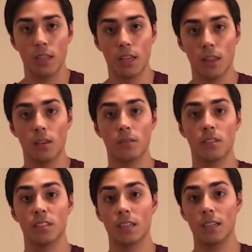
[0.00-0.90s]
and let those
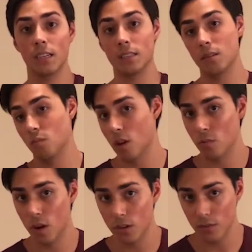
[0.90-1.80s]
sit in some red wine